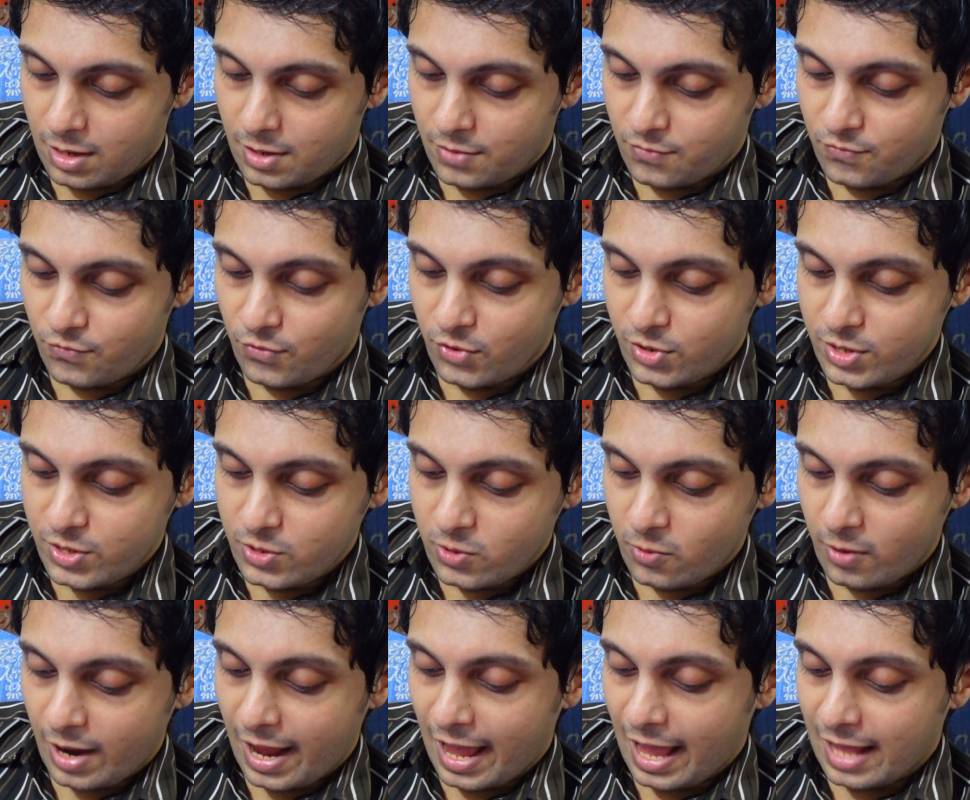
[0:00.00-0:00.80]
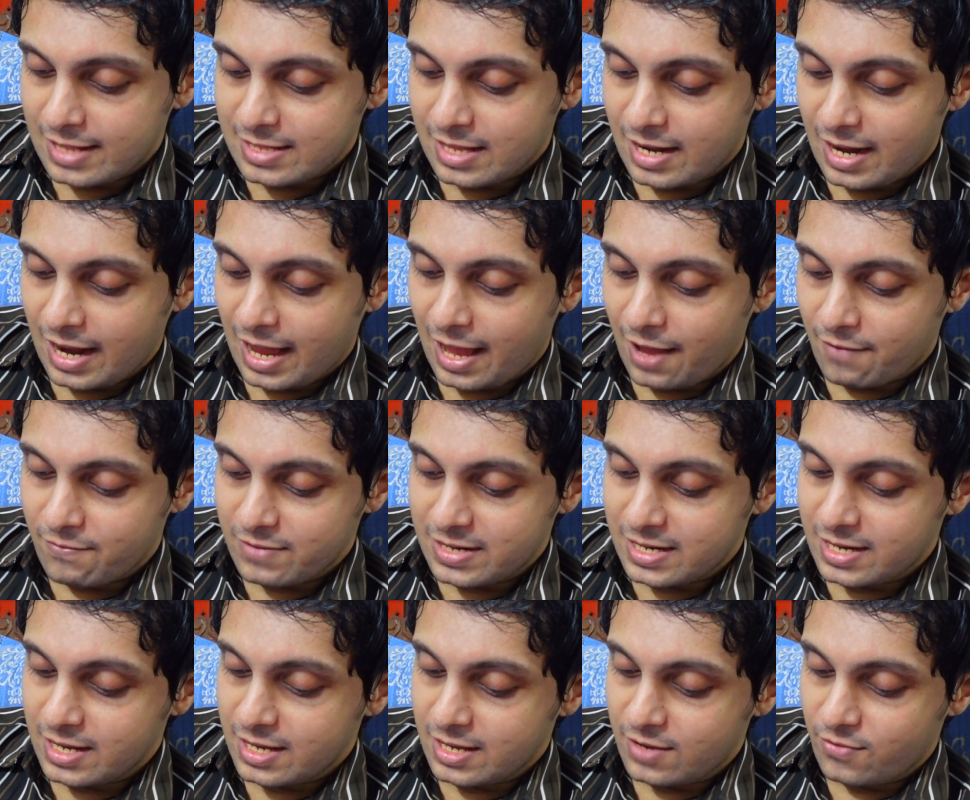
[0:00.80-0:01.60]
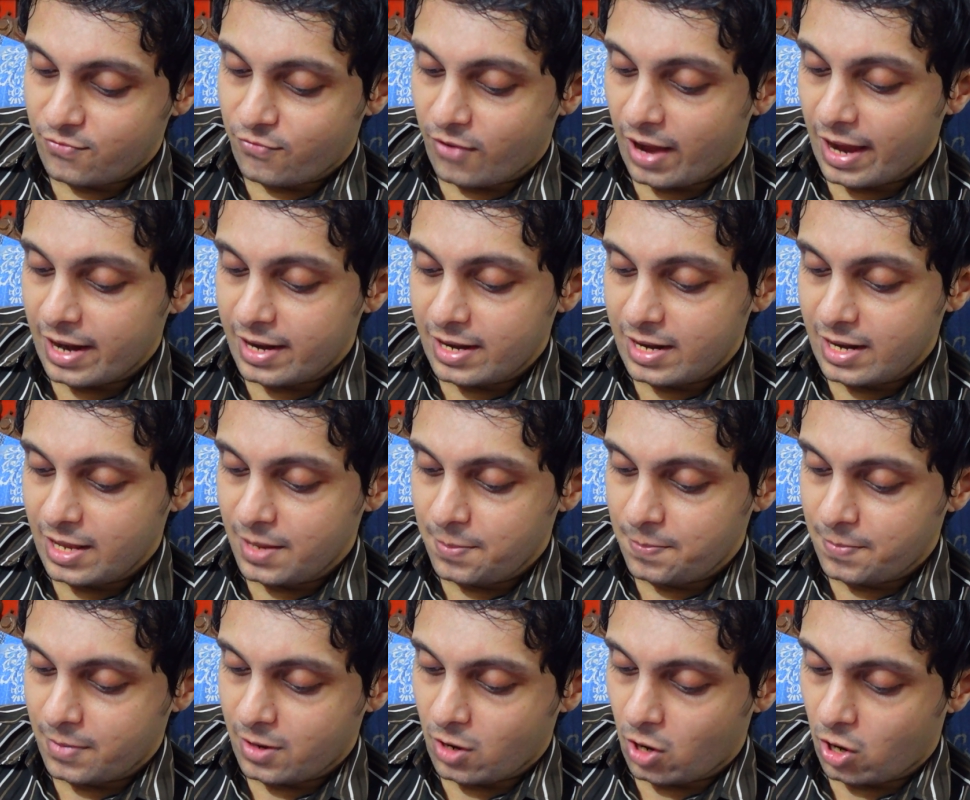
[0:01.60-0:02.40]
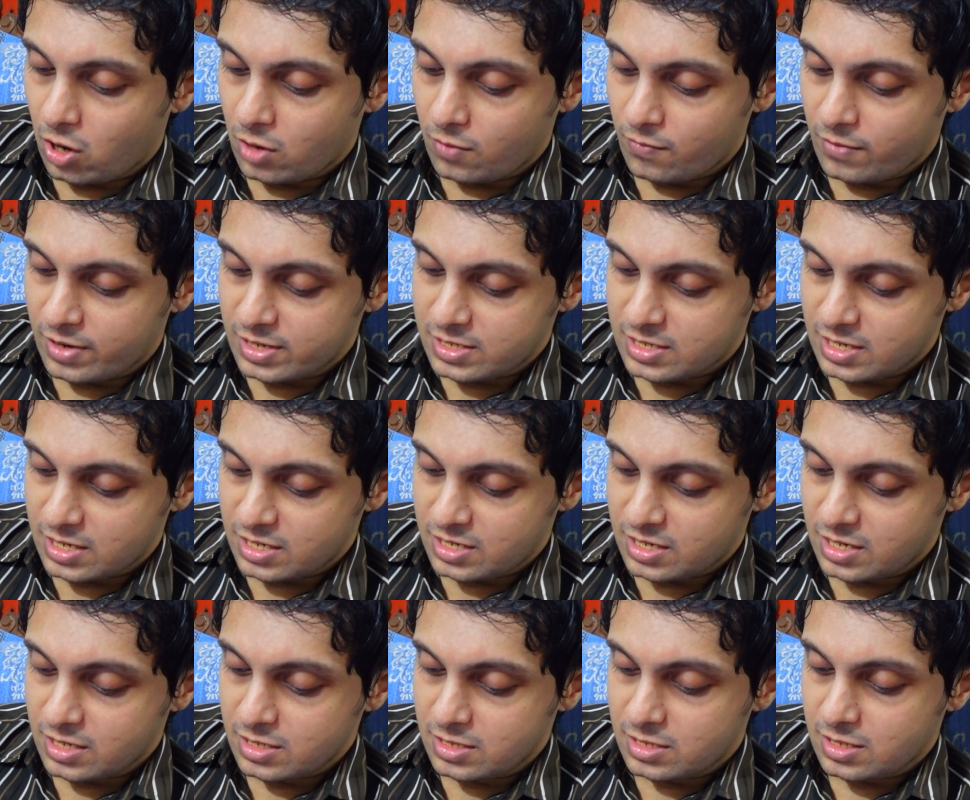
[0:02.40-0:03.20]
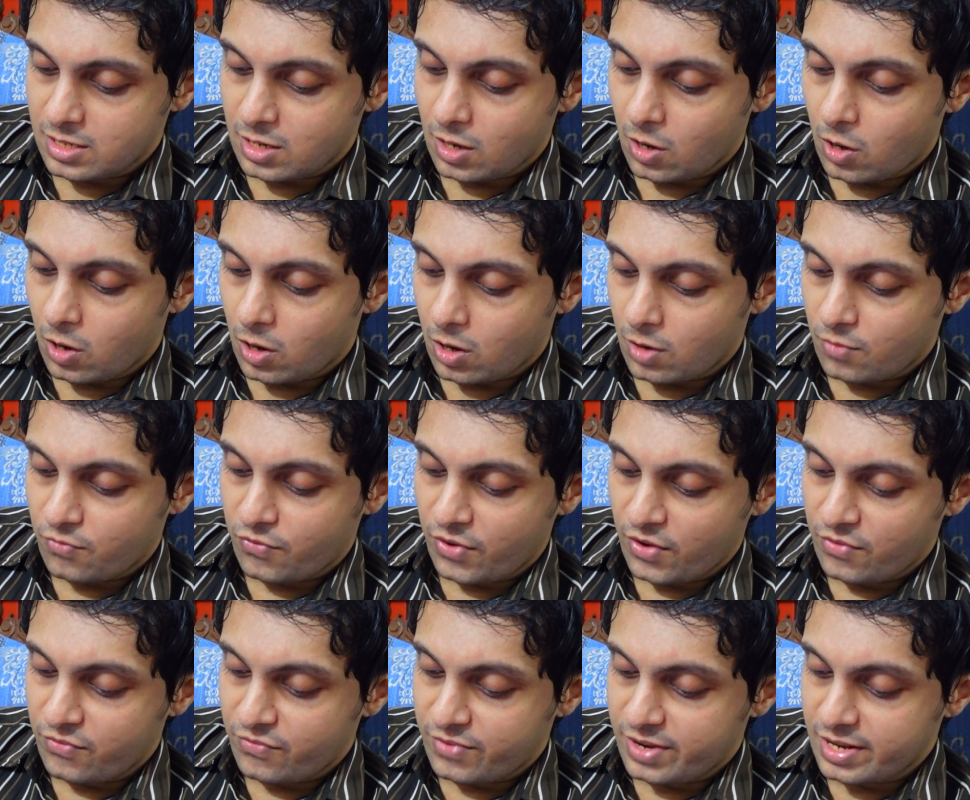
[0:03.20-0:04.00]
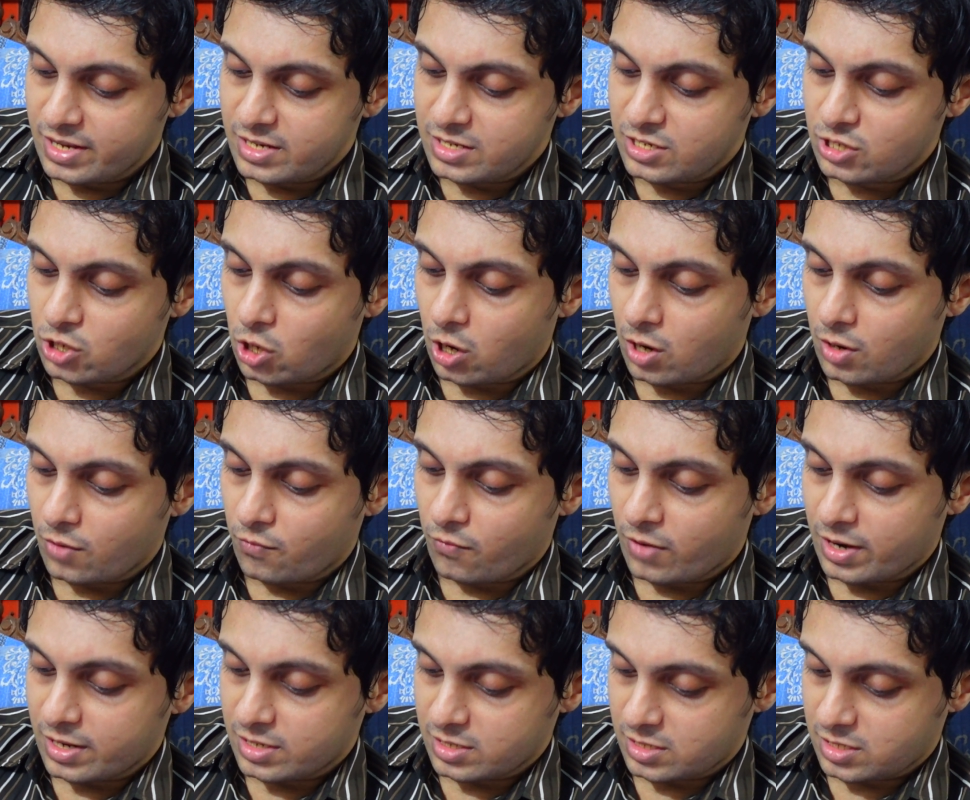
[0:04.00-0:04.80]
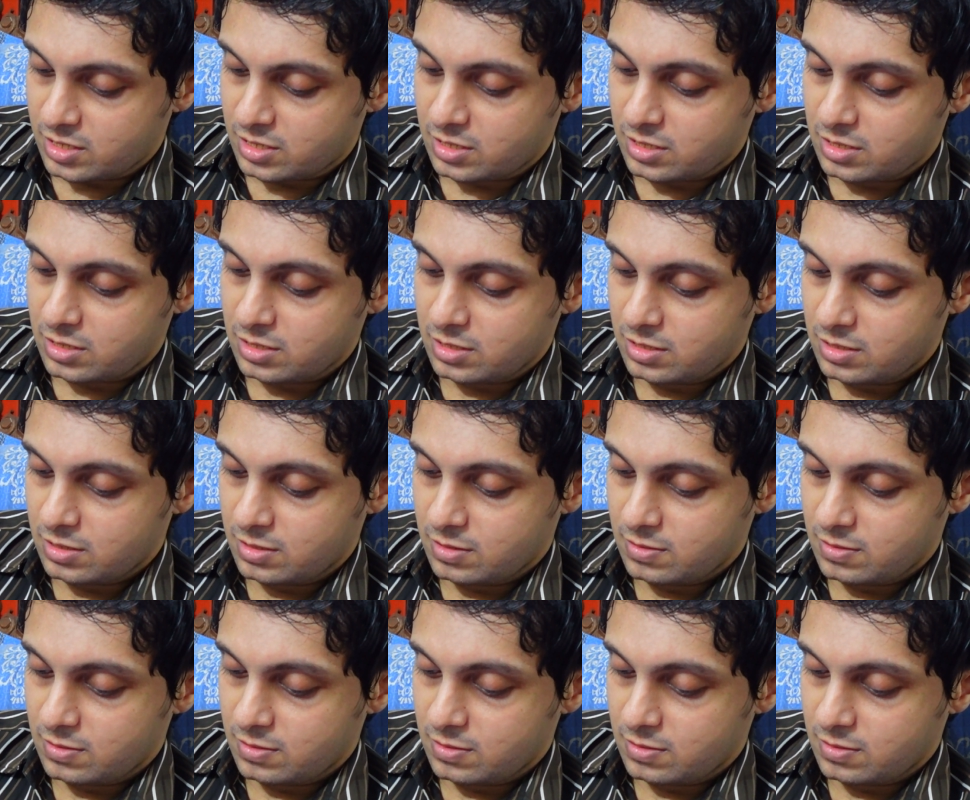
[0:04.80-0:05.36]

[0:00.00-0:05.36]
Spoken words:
Would you rather have 5 deep conversations or 50 short ones?